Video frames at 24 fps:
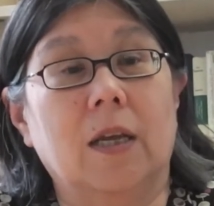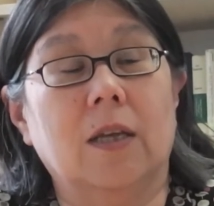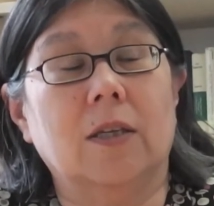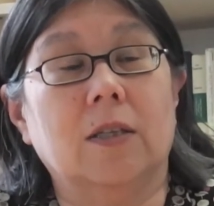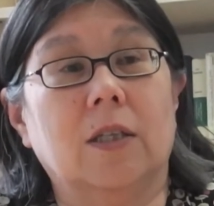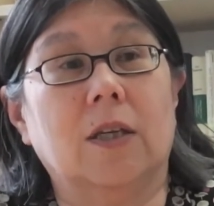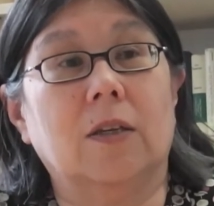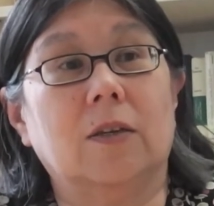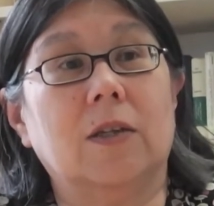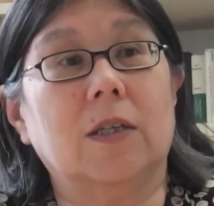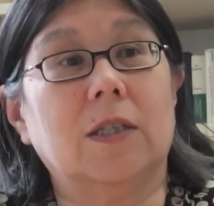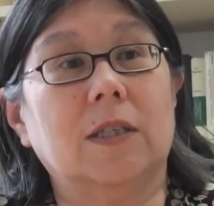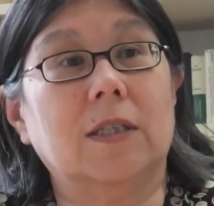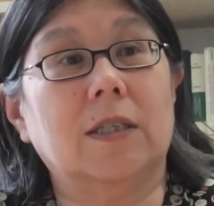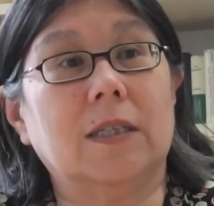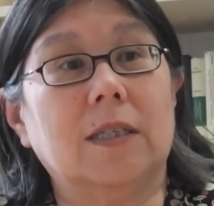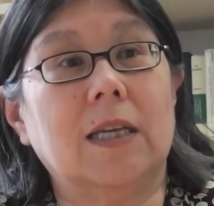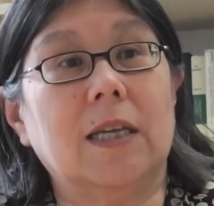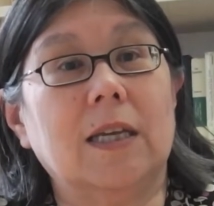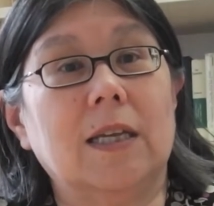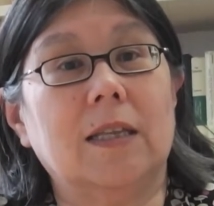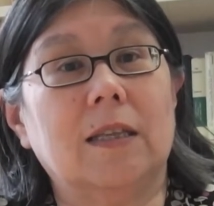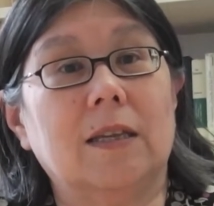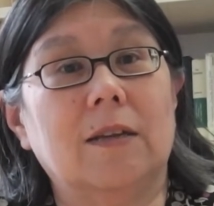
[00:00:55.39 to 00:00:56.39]
So you can
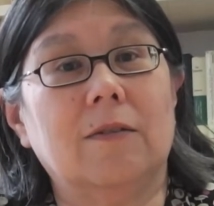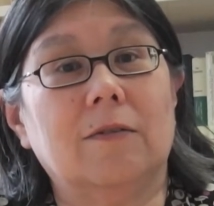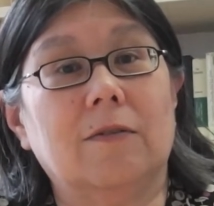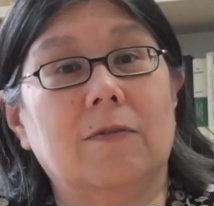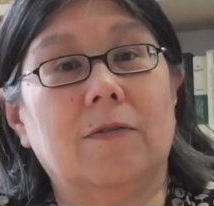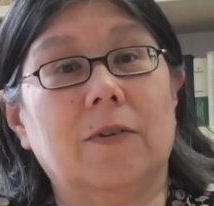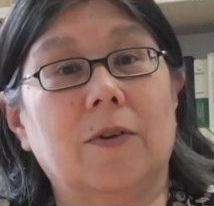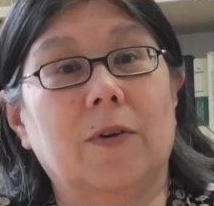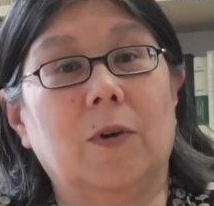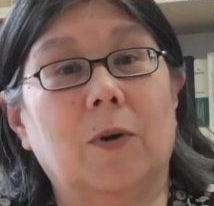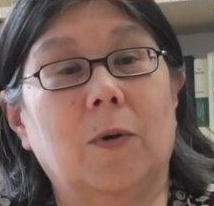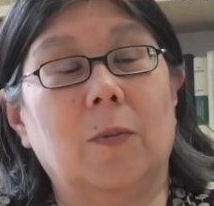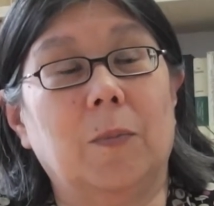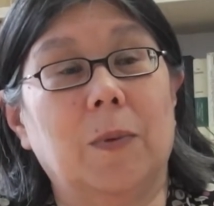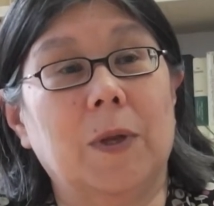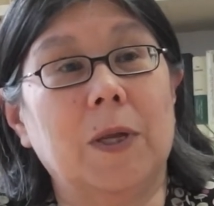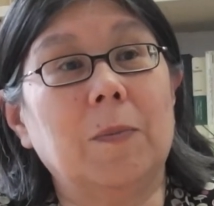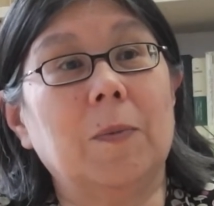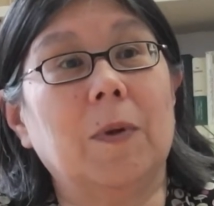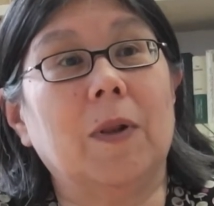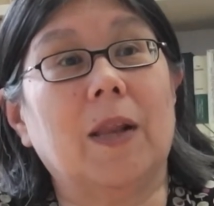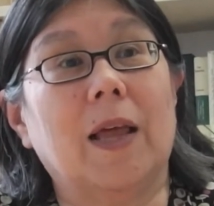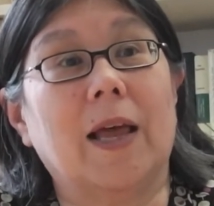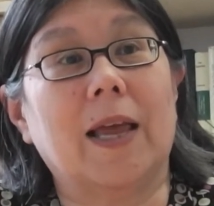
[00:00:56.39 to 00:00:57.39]
see that for
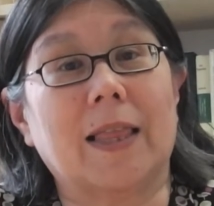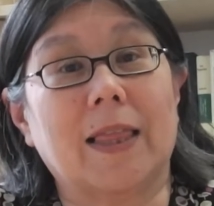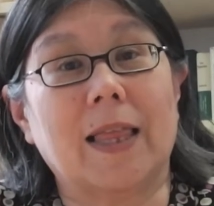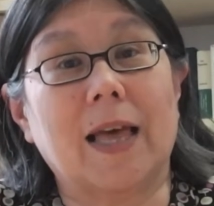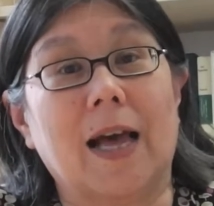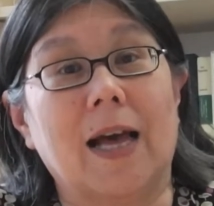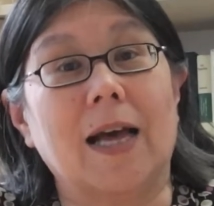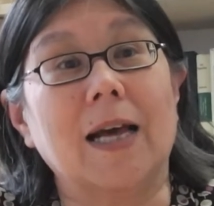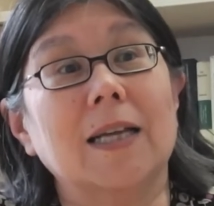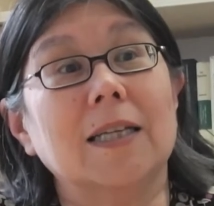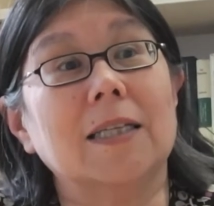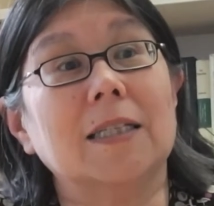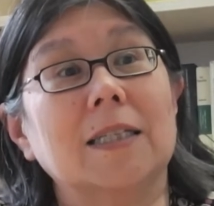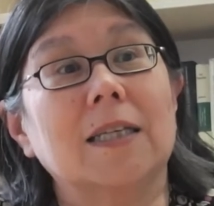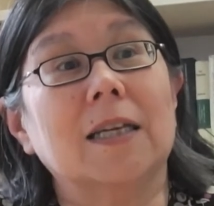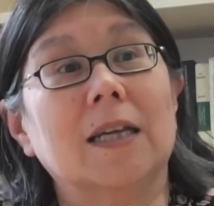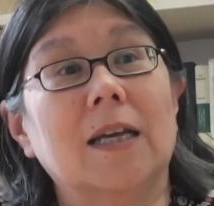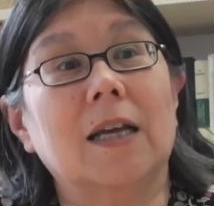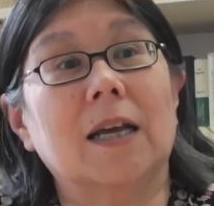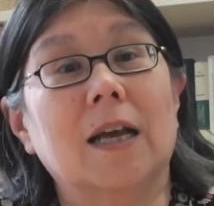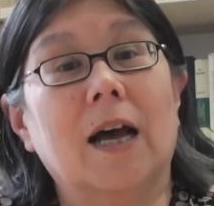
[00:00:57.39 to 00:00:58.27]
people like that,